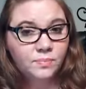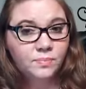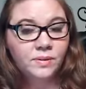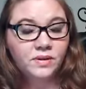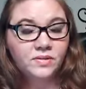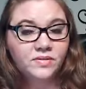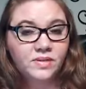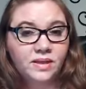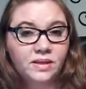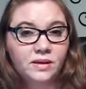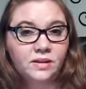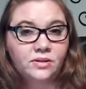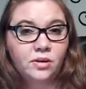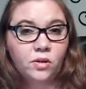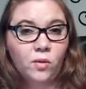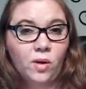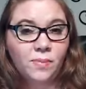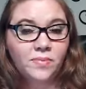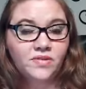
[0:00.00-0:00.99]
built in on your
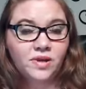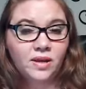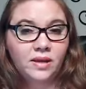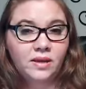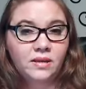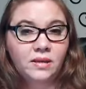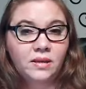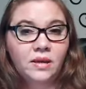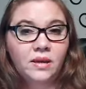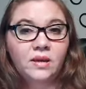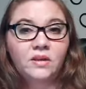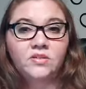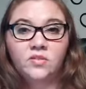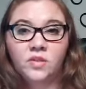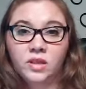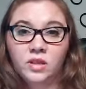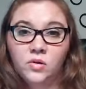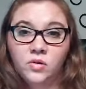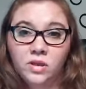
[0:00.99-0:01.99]
website so
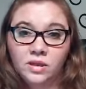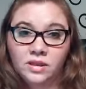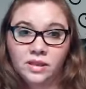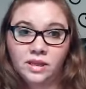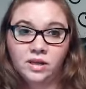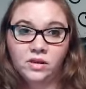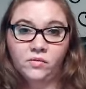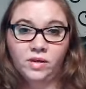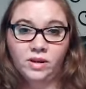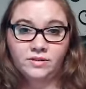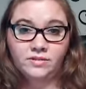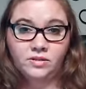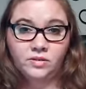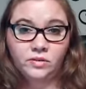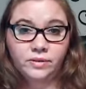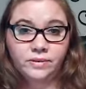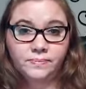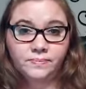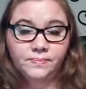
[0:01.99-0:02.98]
that you can link right to
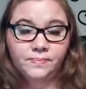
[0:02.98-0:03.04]
it.